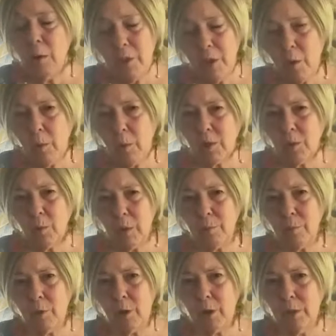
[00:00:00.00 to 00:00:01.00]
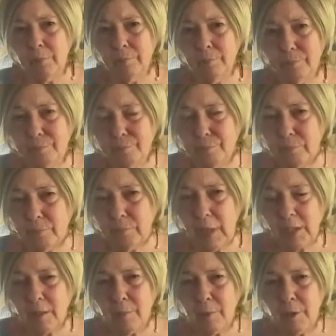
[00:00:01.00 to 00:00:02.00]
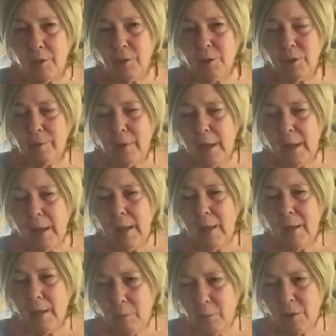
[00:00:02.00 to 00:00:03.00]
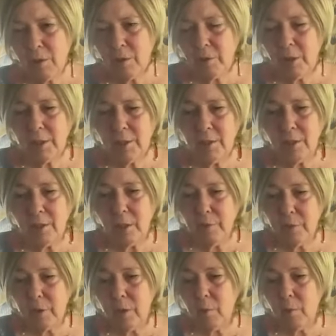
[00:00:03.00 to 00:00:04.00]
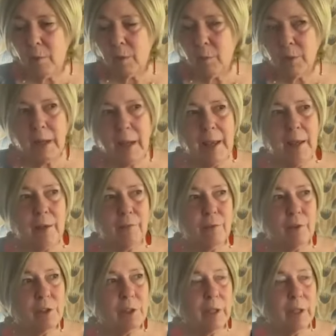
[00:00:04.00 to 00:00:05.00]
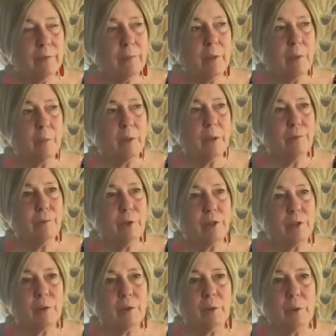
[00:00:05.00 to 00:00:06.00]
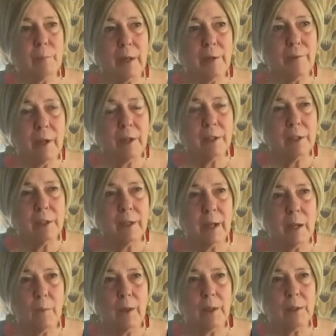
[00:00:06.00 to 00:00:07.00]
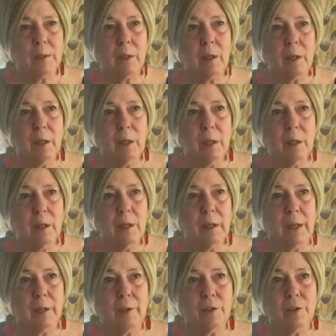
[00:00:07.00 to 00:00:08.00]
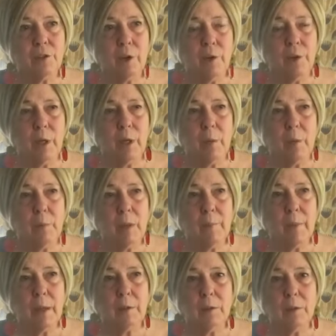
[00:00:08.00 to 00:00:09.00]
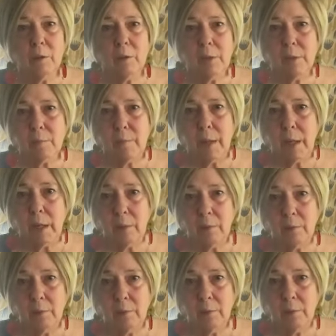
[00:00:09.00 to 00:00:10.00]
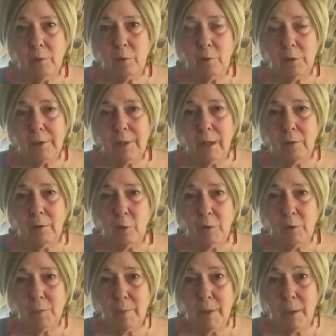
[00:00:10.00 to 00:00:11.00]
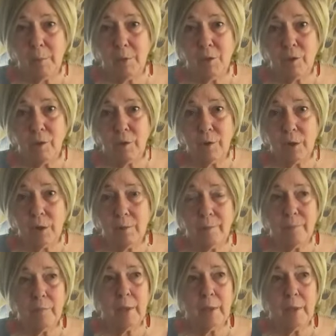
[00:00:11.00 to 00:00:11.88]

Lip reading: there was one more, I suppose. And it was a very significant one. When I had first left midwifery school, my friend and I went to Arizona and we met Louis Mel, who is now Louis Mel Madrona.